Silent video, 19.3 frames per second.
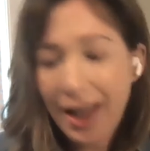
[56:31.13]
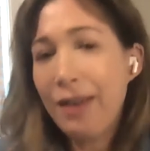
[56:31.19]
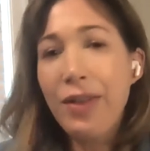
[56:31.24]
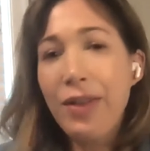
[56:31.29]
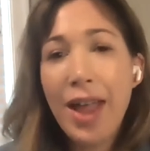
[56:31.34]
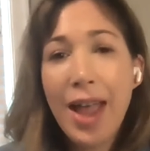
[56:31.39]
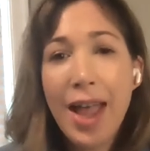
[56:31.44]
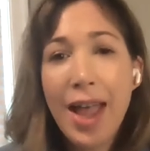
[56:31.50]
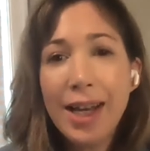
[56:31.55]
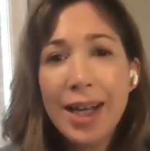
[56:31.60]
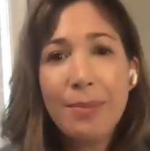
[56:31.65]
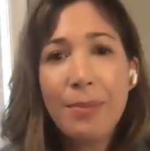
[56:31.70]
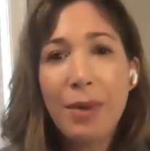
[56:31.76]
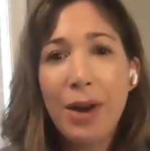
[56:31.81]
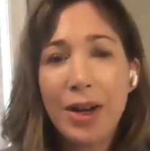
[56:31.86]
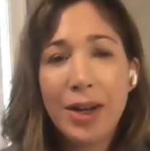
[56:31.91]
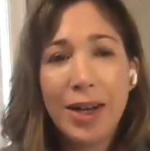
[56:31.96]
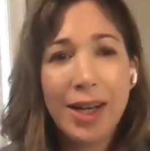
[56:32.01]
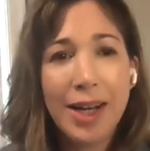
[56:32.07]
of any
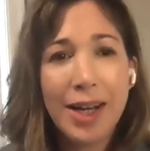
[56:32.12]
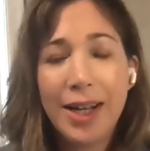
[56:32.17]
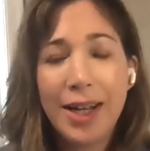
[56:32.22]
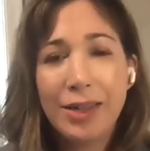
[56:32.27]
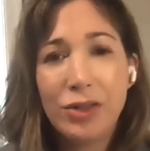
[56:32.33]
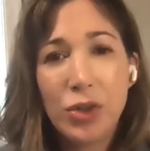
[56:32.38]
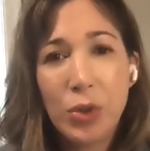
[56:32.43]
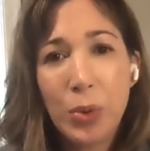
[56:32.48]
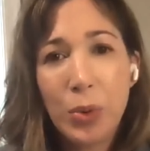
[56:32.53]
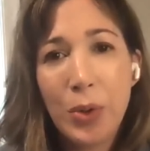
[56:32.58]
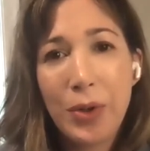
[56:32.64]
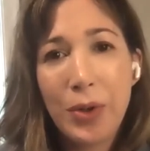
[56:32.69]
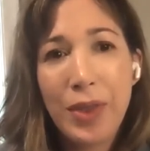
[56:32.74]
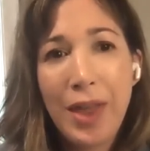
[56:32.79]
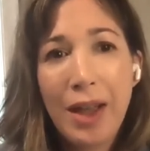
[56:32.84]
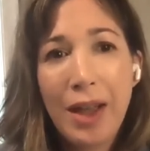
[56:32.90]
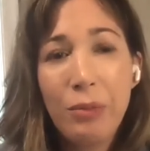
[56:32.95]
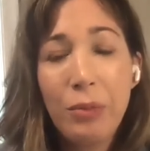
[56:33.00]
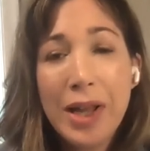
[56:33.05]
marketing
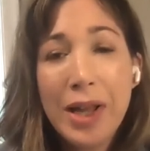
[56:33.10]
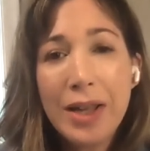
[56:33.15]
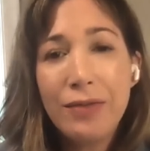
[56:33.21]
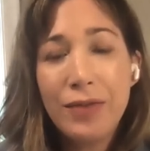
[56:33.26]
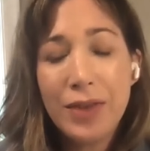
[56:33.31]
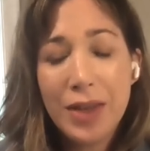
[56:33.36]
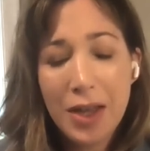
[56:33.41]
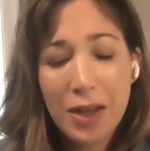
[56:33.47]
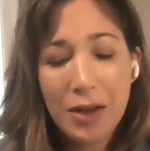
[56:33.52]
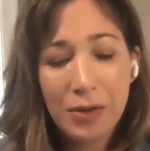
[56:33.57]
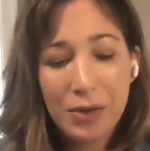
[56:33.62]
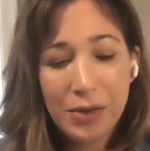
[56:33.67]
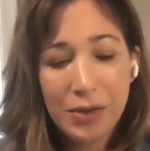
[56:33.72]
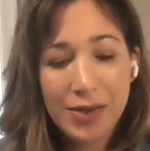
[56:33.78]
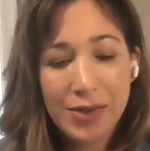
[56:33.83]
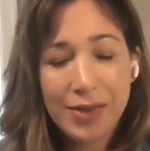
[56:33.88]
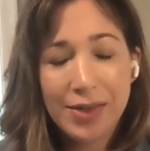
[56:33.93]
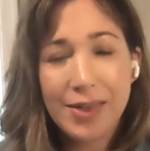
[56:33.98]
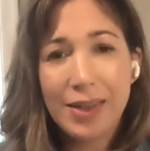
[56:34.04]
tool that we've
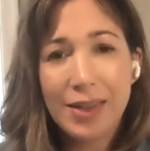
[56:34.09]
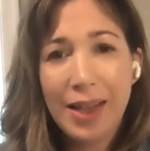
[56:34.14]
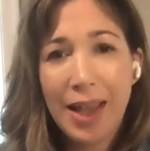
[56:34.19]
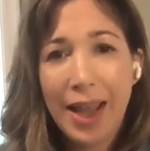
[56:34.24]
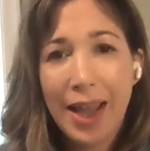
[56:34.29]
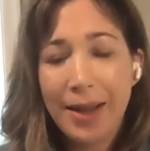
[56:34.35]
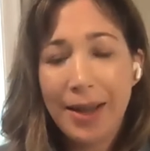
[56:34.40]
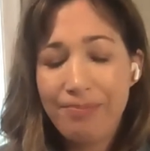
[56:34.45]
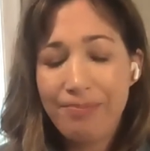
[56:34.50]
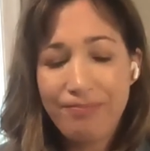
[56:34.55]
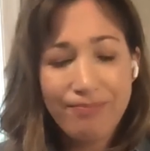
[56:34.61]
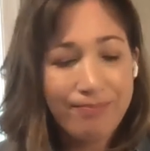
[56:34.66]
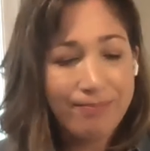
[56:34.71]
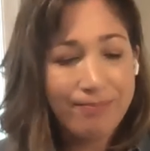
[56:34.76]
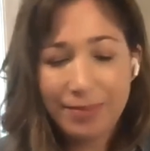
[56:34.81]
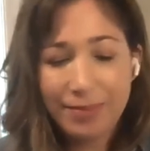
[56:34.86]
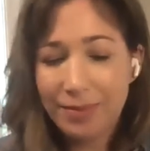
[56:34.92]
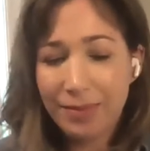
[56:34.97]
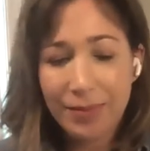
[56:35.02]
used,
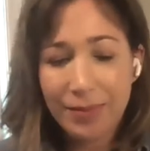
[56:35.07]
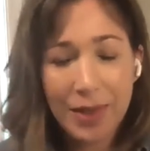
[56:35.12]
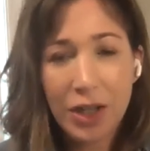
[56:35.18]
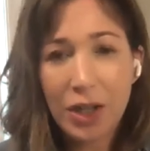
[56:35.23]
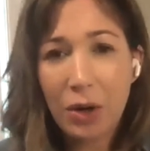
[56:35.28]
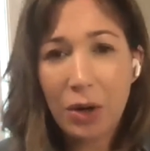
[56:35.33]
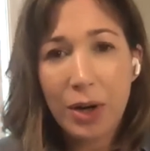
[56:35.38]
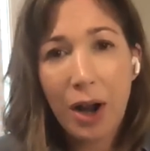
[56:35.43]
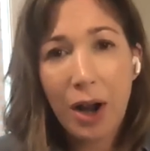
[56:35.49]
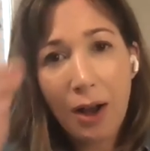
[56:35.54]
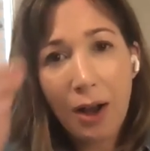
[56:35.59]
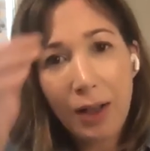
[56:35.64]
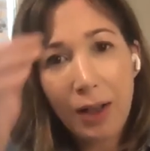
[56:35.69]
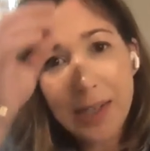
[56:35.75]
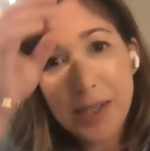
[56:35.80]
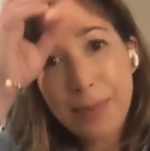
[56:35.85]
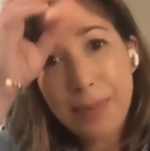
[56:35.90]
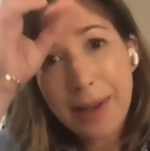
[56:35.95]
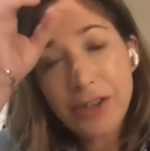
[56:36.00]
at all,
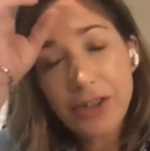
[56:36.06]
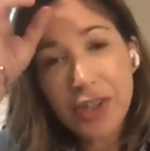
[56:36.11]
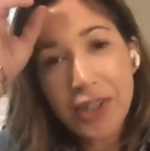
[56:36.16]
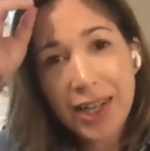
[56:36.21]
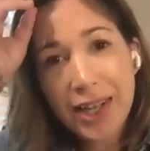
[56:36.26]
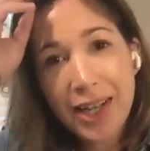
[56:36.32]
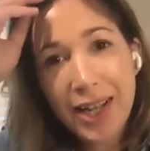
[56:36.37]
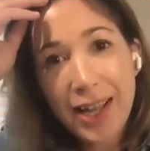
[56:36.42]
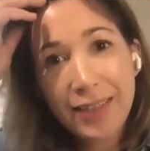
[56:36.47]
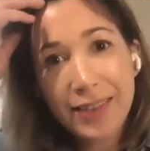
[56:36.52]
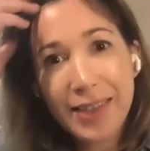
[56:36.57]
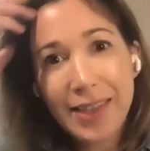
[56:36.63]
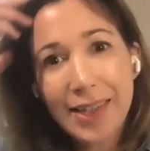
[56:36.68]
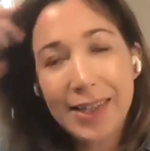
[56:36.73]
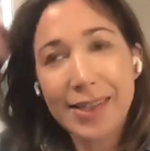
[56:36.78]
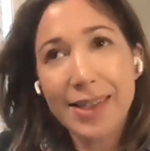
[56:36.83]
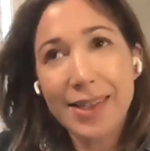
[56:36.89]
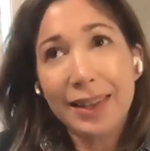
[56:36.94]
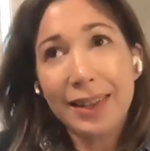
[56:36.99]
especially in
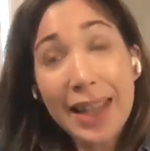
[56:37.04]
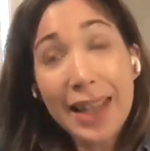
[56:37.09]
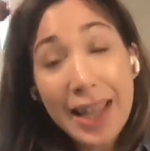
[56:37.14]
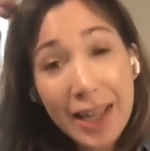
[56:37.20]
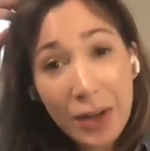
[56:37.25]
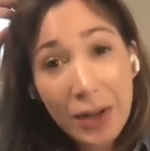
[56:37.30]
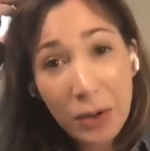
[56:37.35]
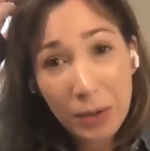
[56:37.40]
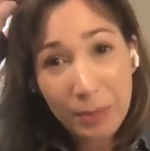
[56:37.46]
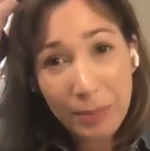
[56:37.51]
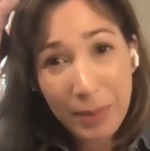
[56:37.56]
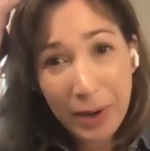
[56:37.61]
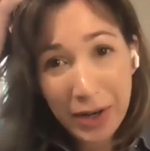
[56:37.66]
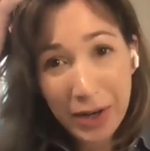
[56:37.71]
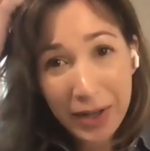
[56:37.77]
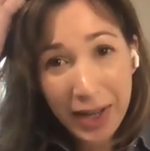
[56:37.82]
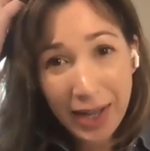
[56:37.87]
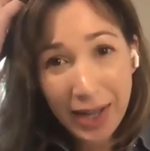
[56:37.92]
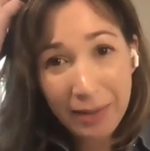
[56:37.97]
this legal
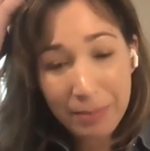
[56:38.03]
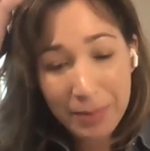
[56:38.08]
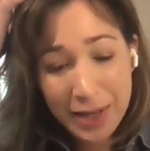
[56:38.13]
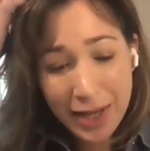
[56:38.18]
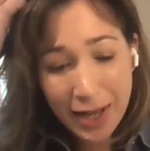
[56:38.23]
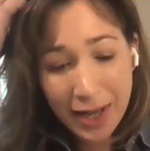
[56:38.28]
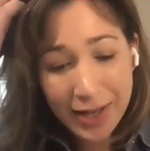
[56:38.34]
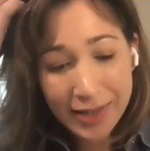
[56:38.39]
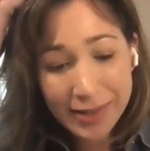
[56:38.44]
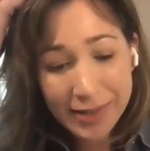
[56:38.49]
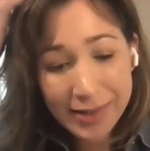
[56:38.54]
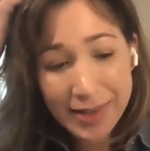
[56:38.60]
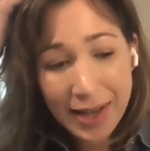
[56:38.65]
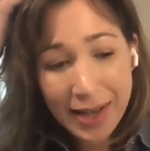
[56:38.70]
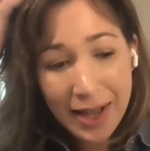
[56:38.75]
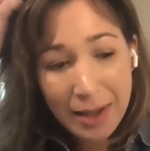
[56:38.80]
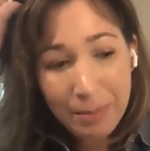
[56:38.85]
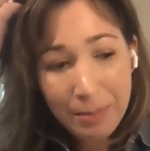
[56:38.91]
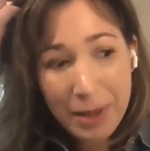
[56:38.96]
market, because
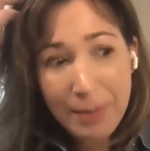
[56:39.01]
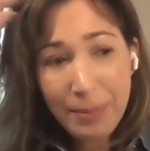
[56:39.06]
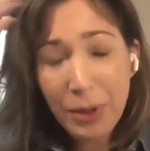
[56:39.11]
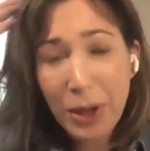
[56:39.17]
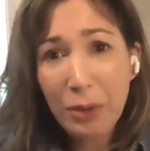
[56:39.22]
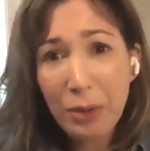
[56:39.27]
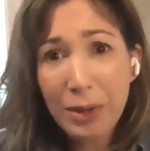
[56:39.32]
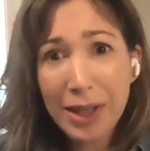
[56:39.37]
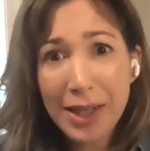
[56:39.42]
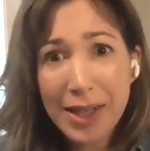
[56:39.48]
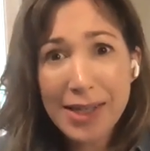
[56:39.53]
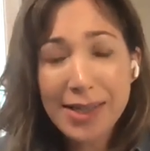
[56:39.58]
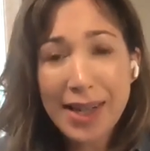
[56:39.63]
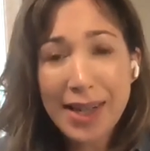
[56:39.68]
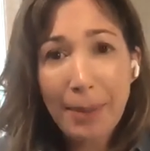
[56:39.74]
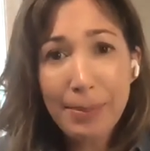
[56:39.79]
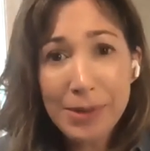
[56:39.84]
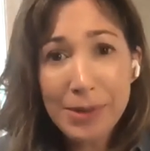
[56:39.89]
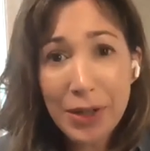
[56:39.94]
people are really
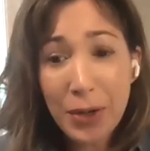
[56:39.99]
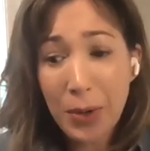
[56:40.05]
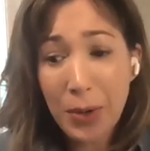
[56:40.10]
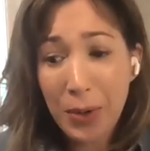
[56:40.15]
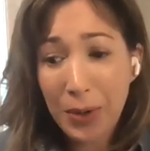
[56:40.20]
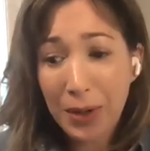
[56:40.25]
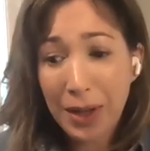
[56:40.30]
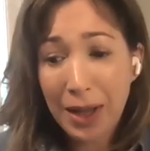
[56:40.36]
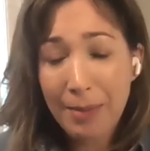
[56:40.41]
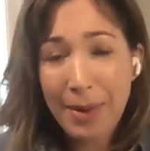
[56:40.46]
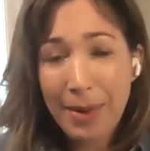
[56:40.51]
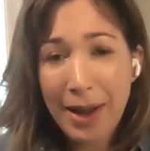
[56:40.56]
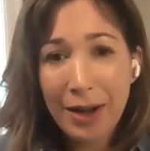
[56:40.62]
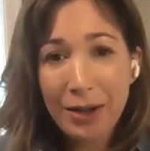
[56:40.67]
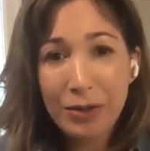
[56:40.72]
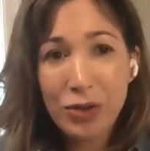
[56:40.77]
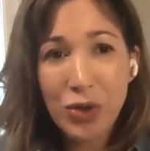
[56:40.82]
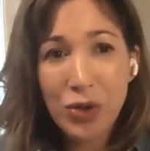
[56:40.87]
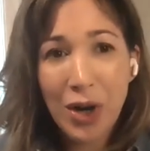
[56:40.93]
skeptical
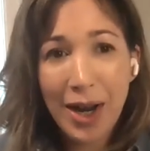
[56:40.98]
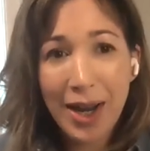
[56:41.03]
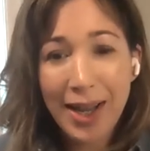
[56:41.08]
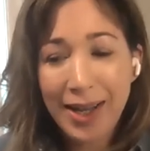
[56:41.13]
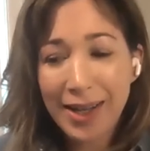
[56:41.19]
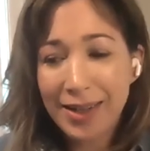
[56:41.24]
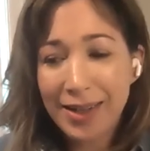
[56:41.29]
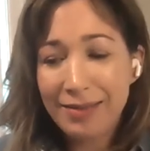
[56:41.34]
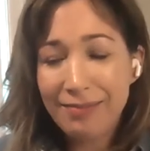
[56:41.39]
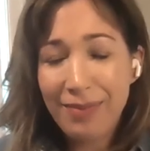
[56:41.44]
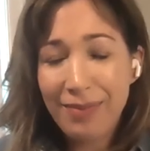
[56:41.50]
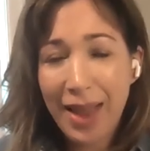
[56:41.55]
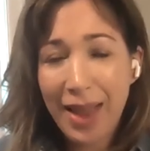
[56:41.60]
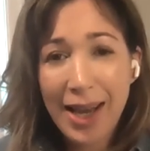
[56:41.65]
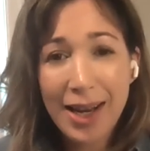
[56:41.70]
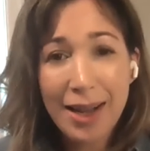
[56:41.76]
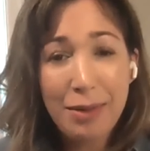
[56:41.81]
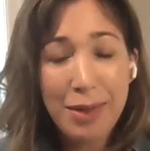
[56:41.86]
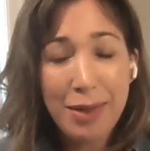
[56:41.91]
about trying
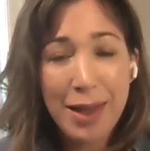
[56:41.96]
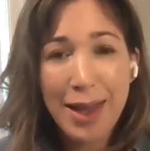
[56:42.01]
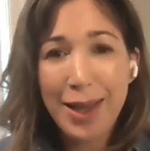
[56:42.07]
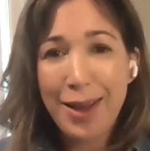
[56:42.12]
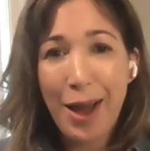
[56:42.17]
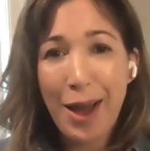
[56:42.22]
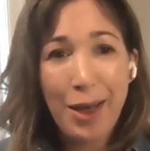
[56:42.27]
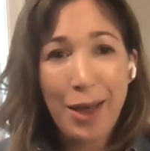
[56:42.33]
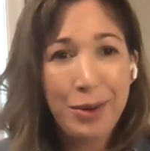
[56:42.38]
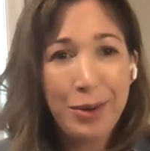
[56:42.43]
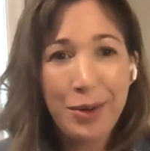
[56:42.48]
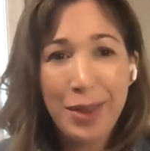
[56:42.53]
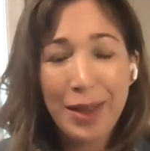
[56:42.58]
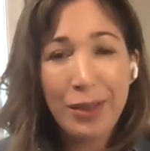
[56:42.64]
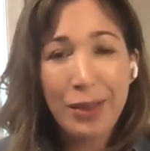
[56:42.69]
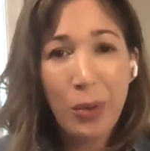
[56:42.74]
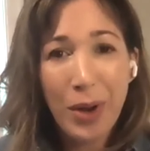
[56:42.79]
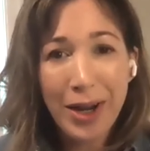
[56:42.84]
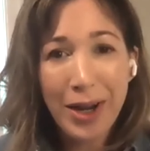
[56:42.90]
anything other
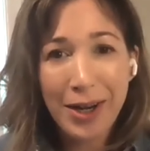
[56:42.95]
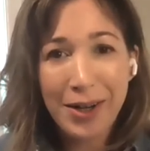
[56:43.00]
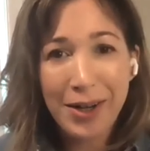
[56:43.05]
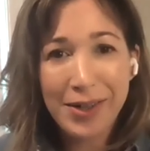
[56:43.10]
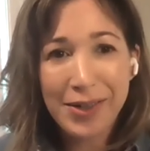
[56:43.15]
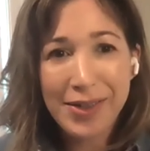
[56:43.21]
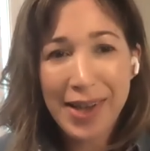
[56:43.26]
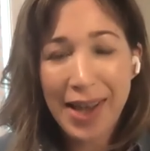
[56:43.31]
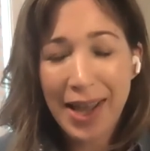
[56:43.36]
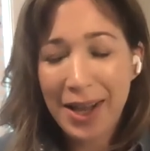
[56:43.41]
than lawyers.